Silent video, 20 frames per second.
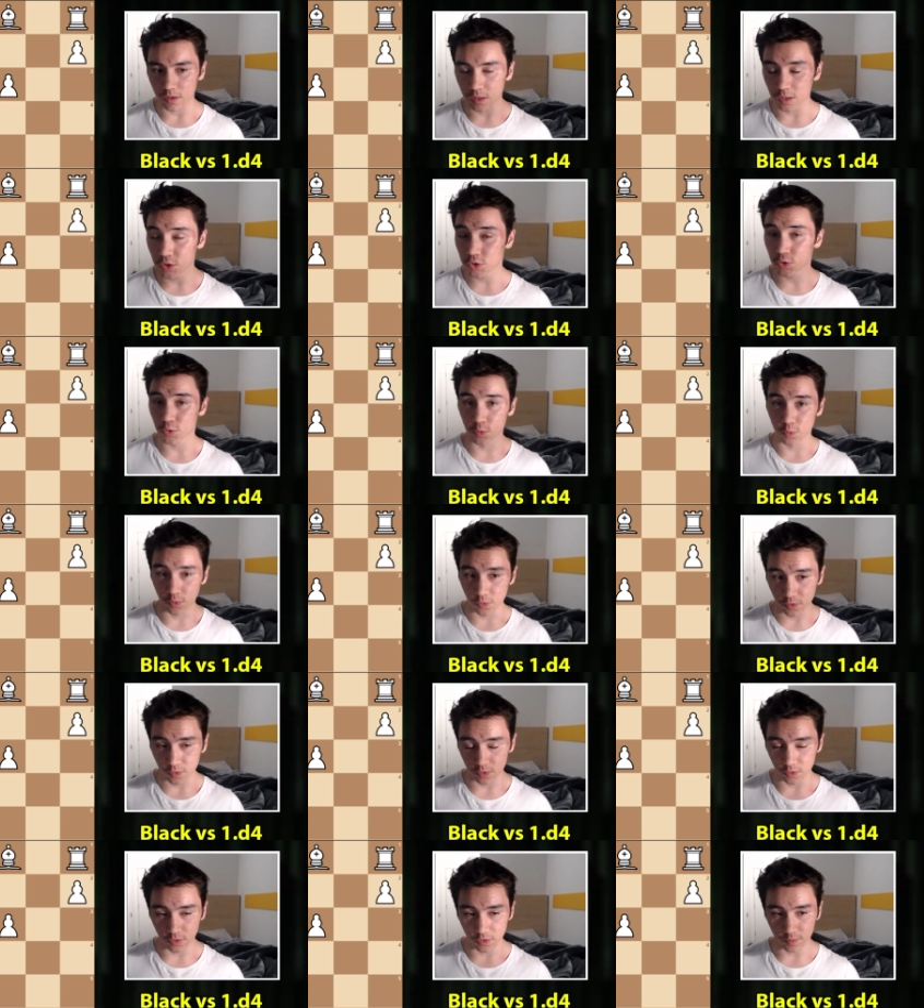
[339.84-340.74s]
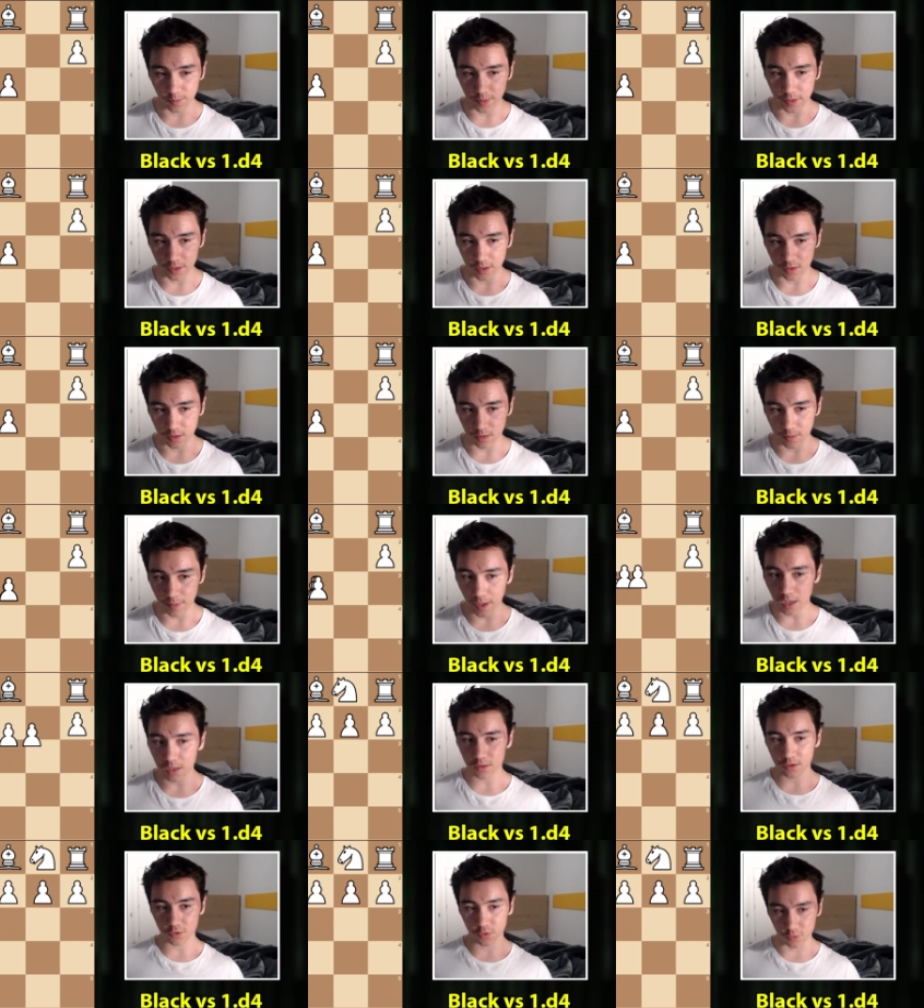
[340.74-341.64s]
issues, so to speak,
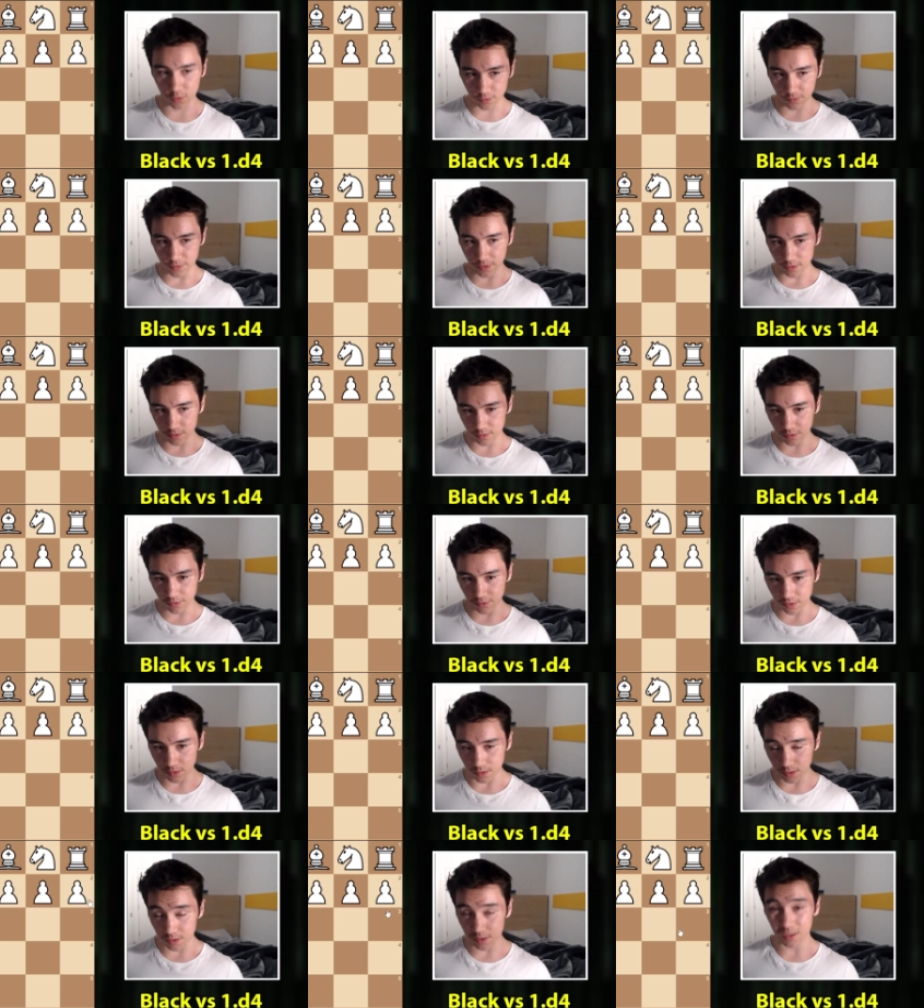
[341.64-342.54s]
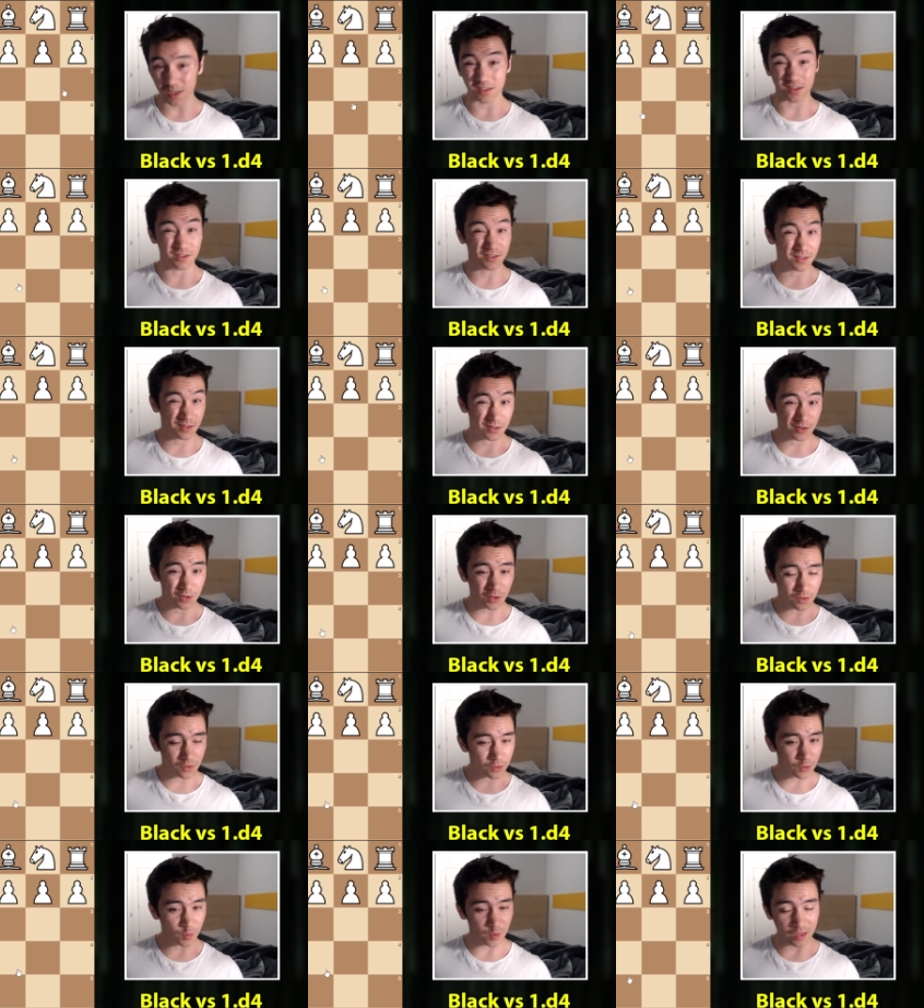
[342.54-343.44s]
about the Grunfeld is that, again, it's
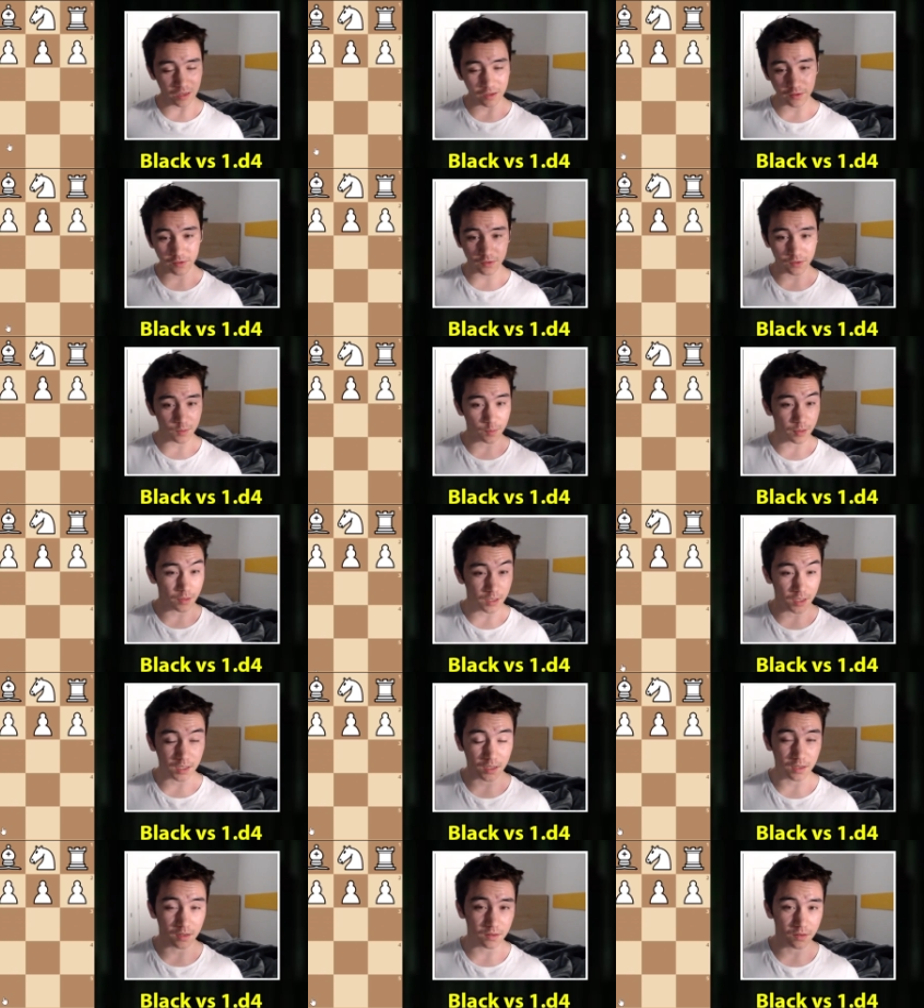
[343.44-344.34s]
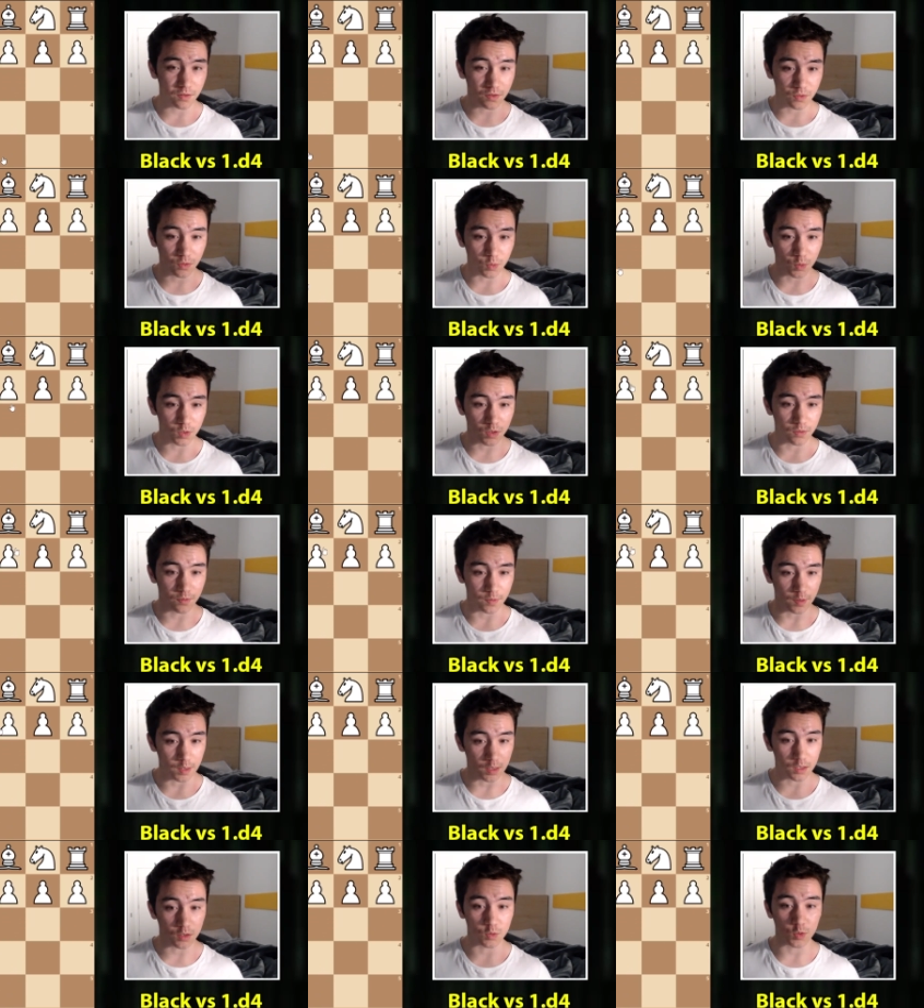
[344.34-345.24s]
not so easy to play against the sort of
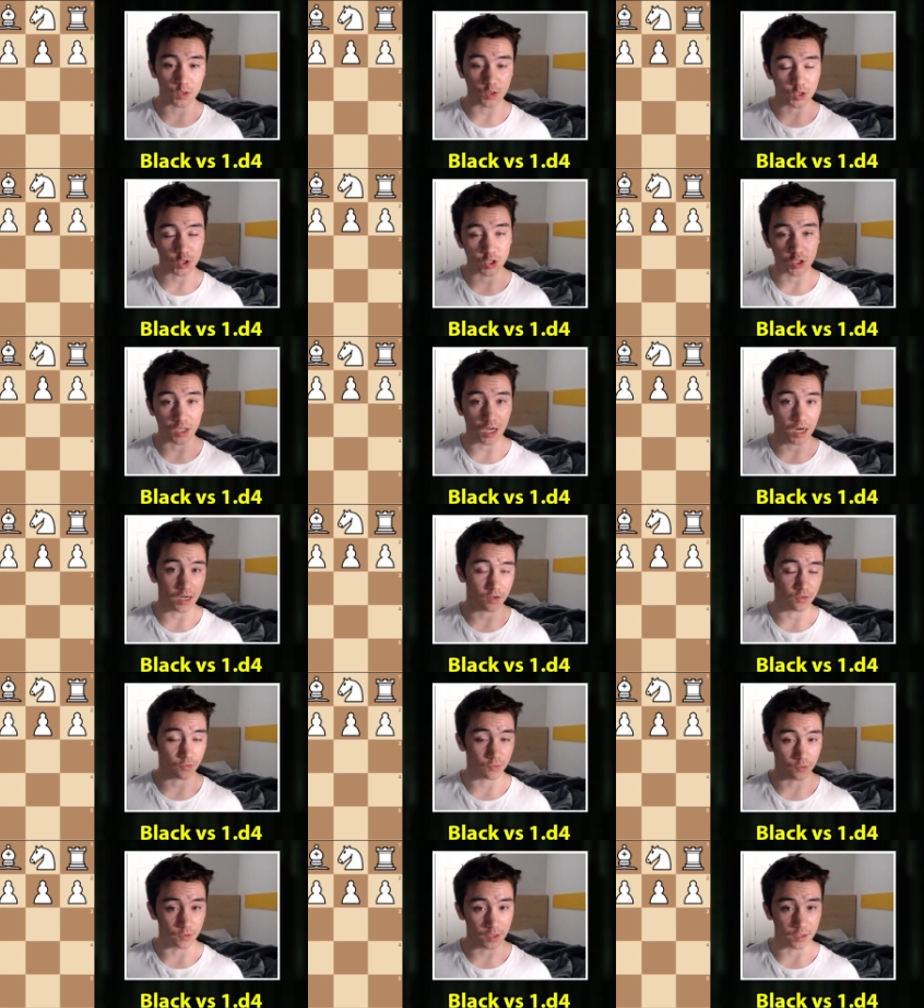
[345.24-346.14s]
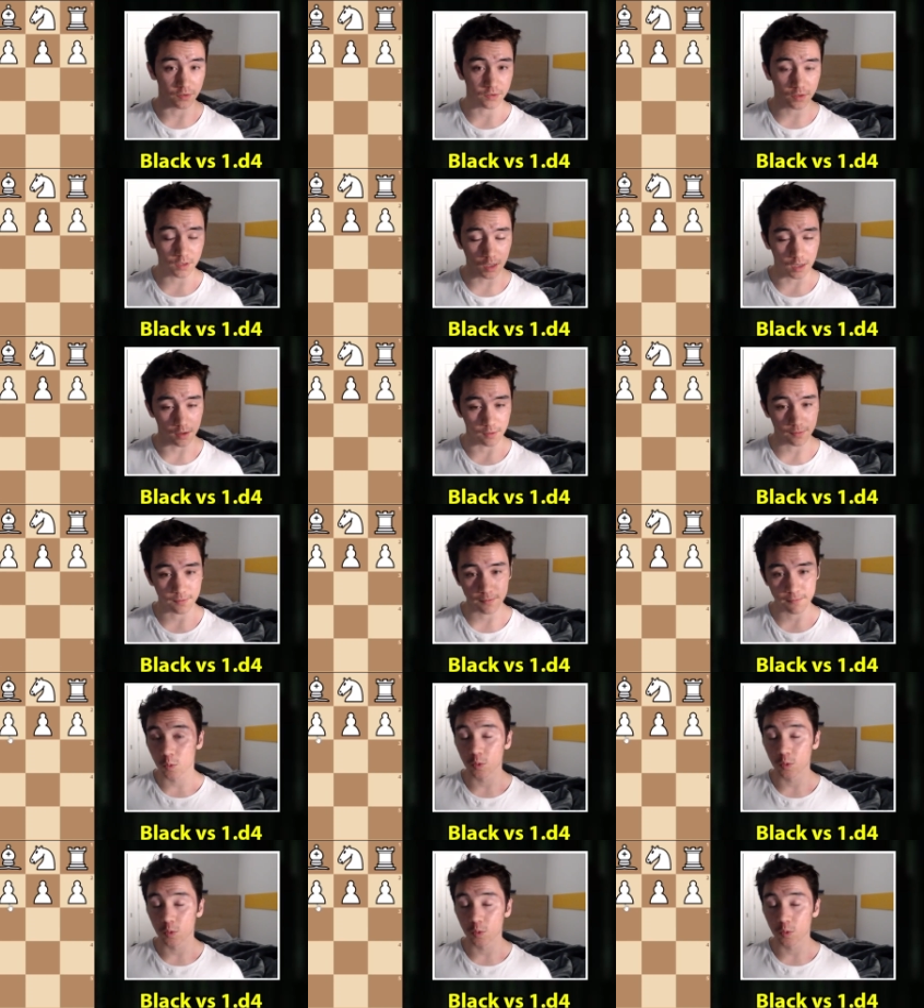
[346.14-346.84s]
English knight of 3 stuff.